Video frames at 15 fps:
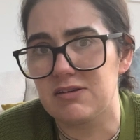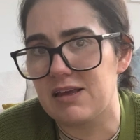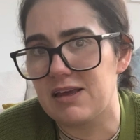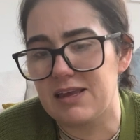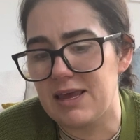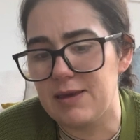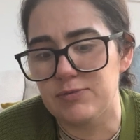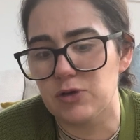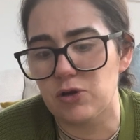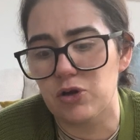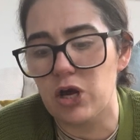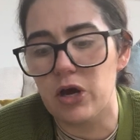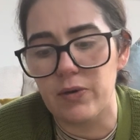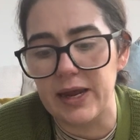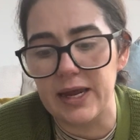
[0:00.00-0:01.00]
keeps on
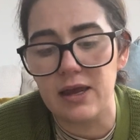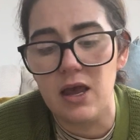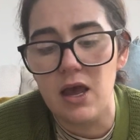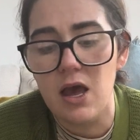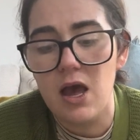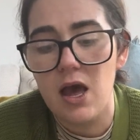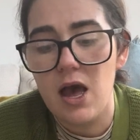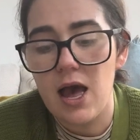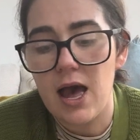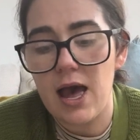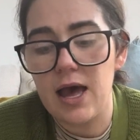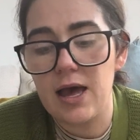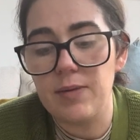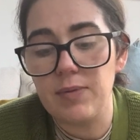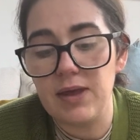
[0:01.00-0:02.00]
going,
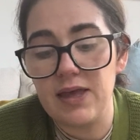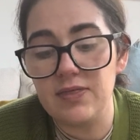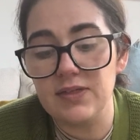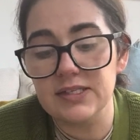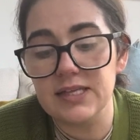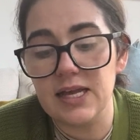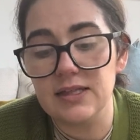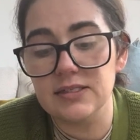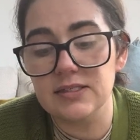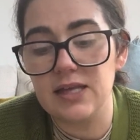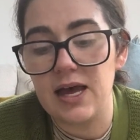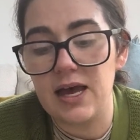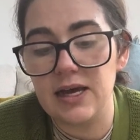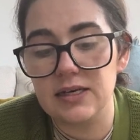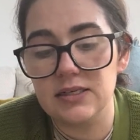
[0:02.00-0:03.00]
in the sense
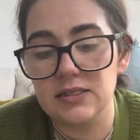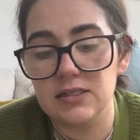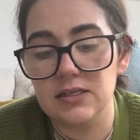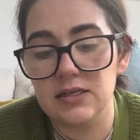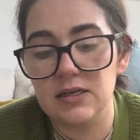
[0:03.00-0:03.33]
that